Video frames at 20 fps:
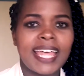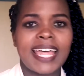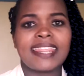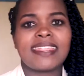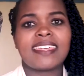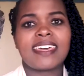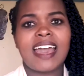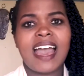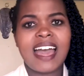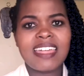
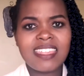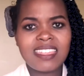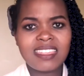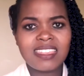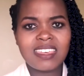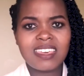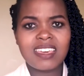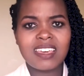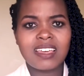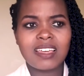The other
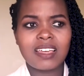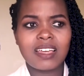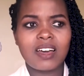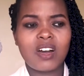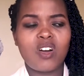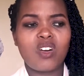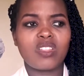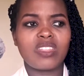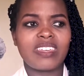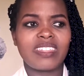thing
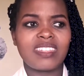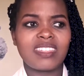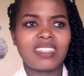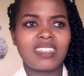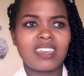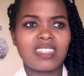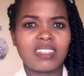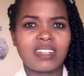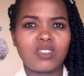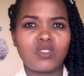
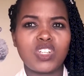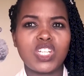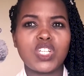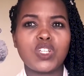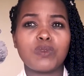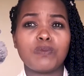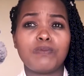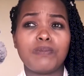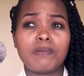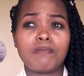that you need
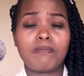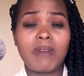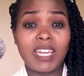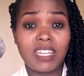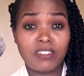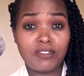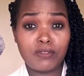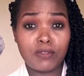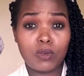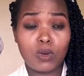to be
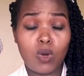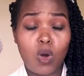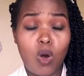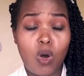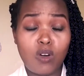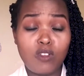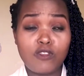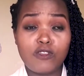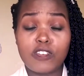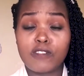mindful
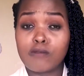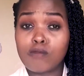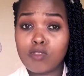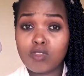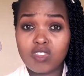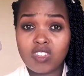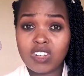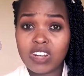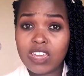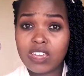of if you're
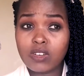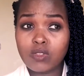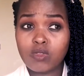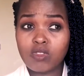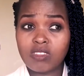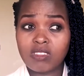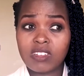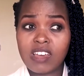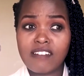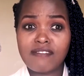trying to
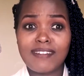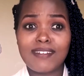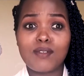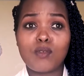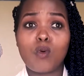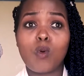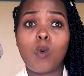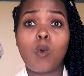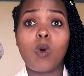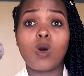discover
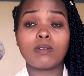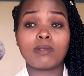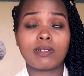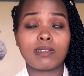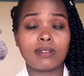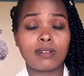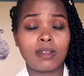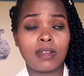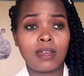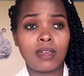
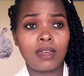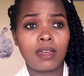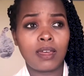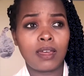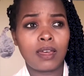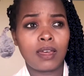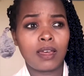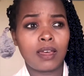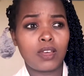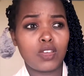what
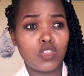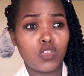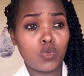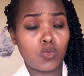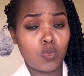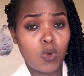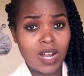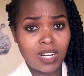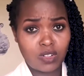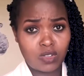you
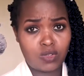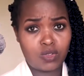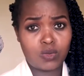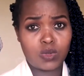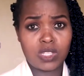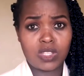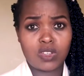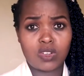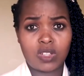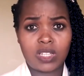want to do
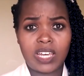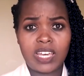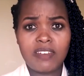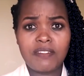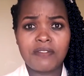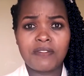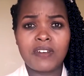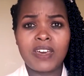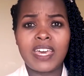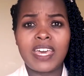with your
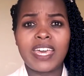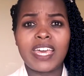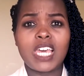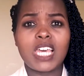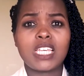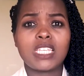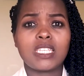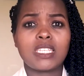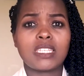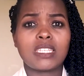life
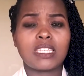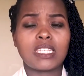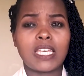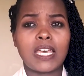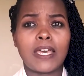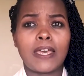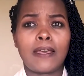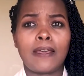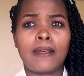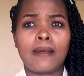is
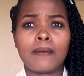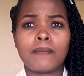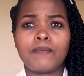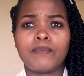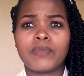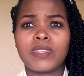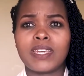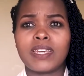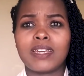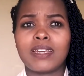
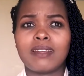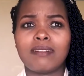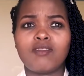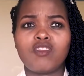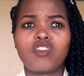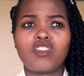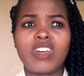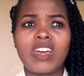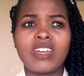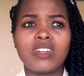
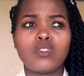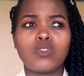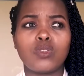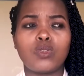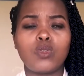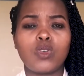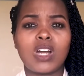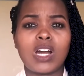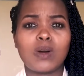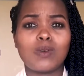trying to
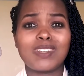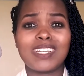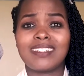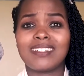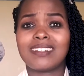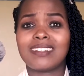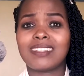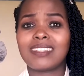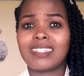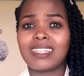look out
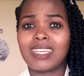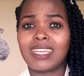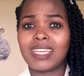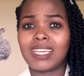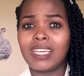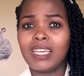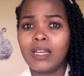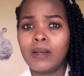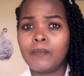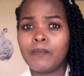and
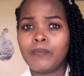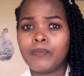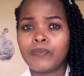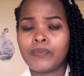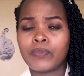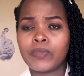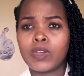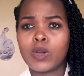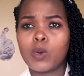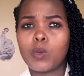see
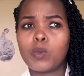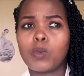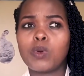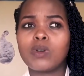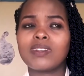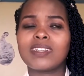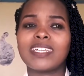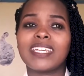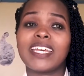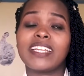
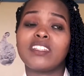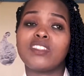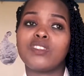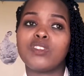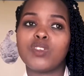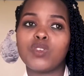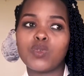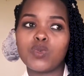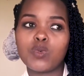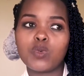what
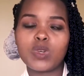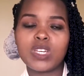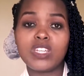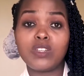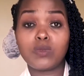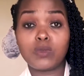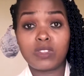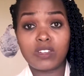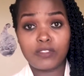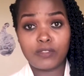gets you
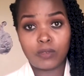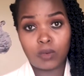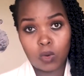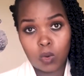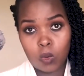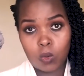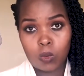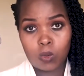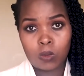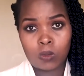into the
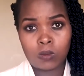flow.